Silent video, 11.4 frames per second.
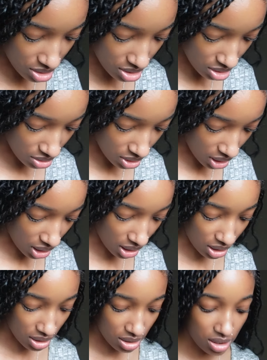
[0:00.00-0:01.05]
Also
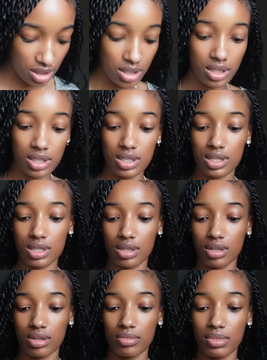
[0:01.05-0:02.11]
got
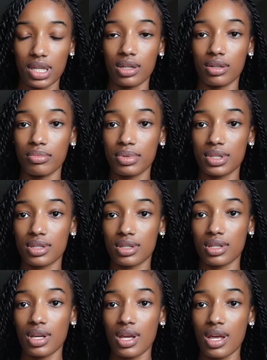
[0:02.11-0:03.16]
some Hemp's.
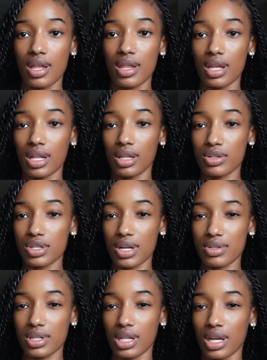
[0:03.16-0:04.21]
That lotion I
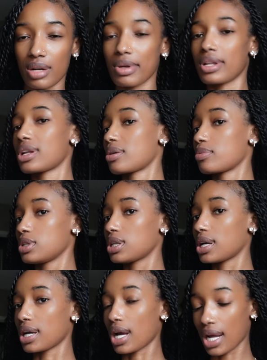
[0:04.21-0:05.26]
was telling y'all about that I really
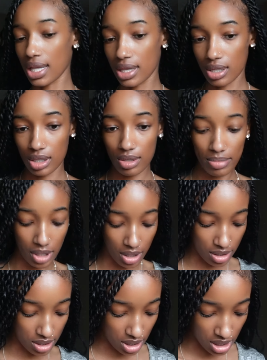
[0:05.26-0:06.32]
like, I got their lip
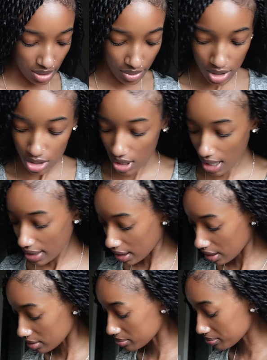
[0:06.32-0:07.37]
gloss because I wanted to try it
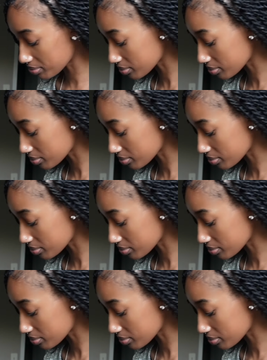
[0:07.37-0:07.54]
out.